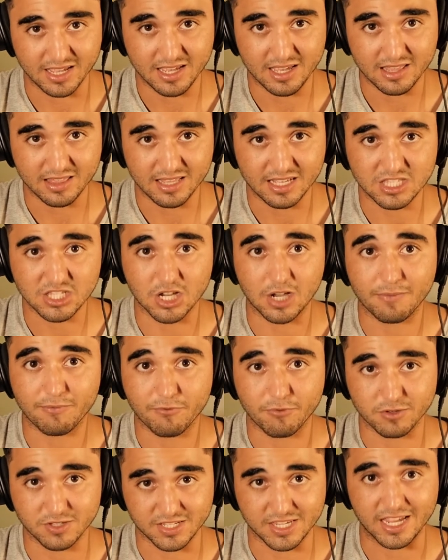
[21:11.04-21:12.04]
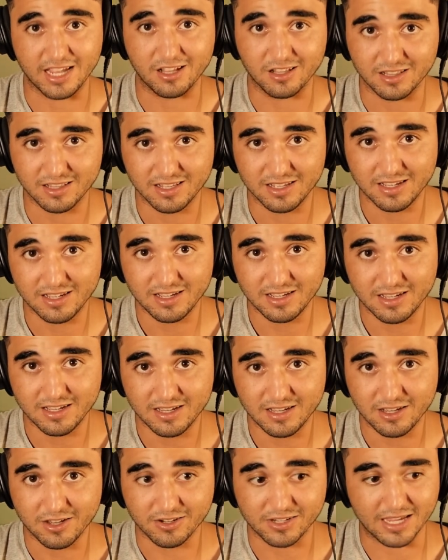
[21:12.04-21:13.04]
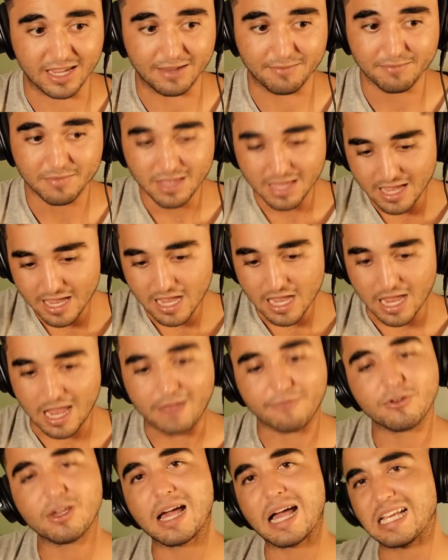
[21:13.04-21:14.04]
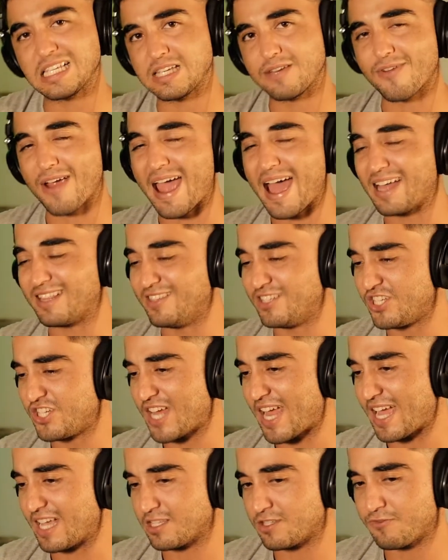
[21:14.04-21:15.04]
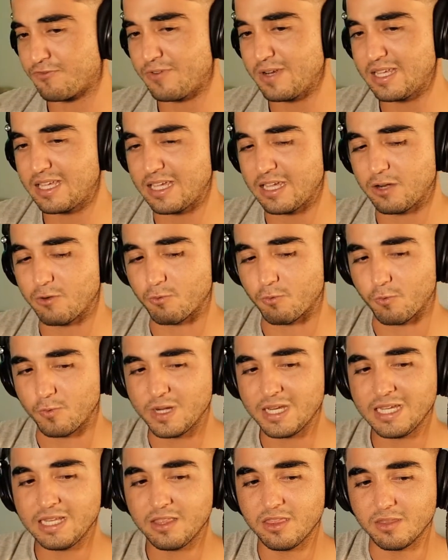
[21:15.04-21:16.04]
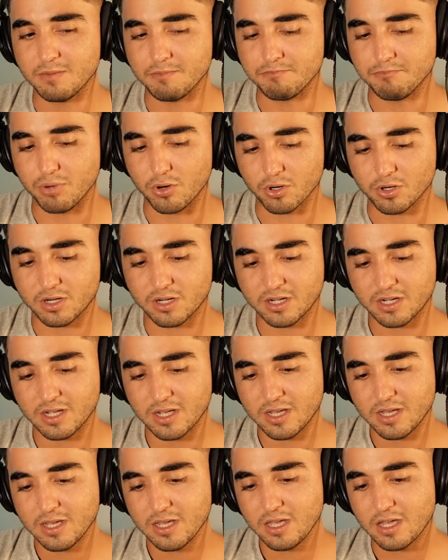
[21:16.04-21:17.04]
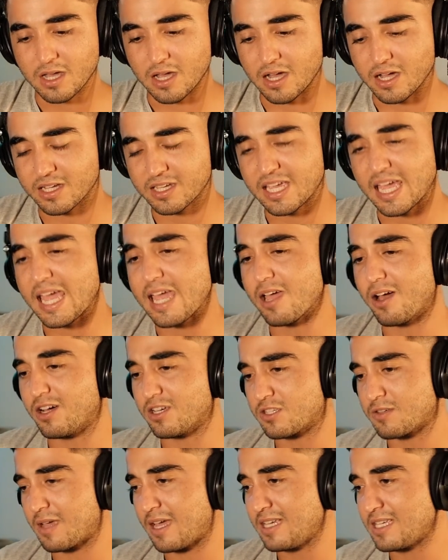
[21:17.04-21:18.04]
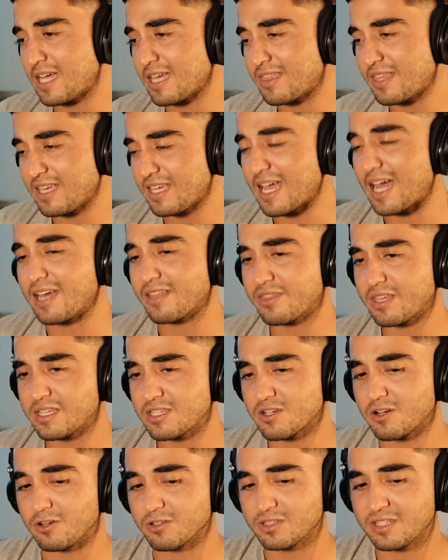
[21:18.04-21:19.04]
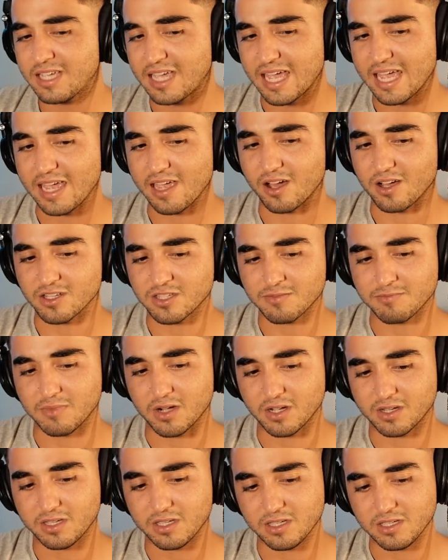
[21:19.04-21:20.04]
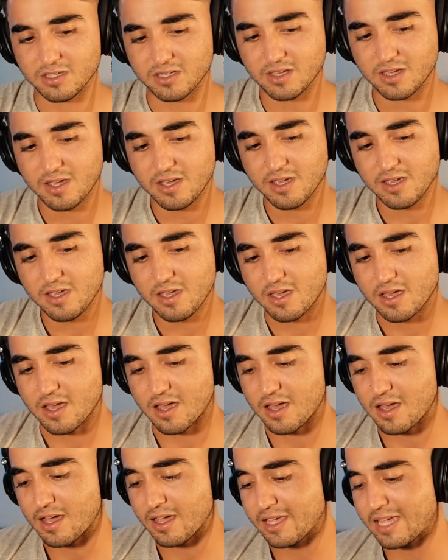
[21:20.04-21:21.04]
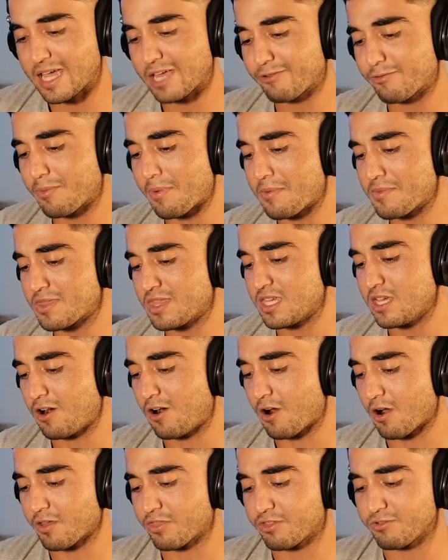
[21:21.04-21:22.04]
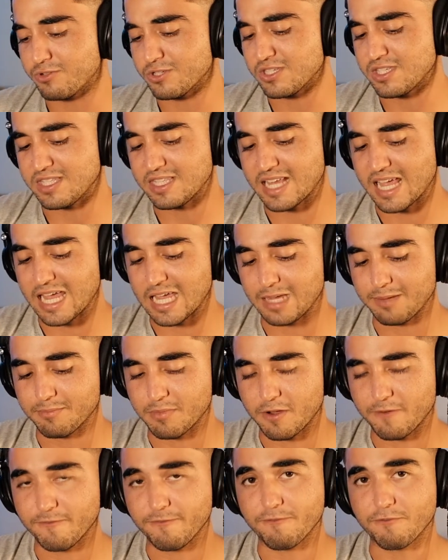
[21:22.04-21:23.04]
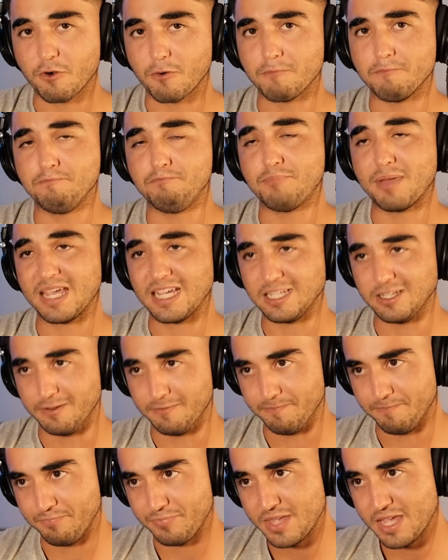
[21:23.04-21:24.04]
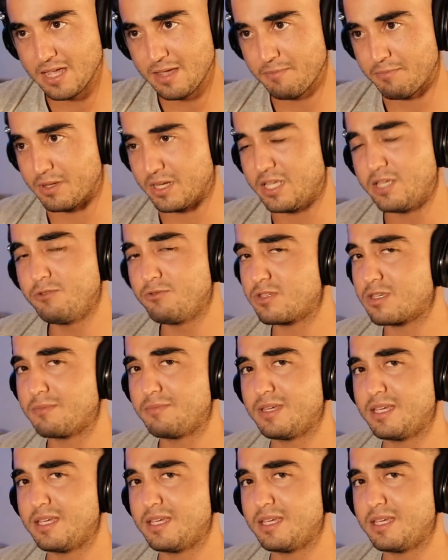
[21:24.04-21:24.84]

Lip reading: that's up for sale. Okay? If you guys ever had the chance, freaking read the book Chaos. I think it's called Chaos Monkeys. I can't remember the author's name verbatim, but he used to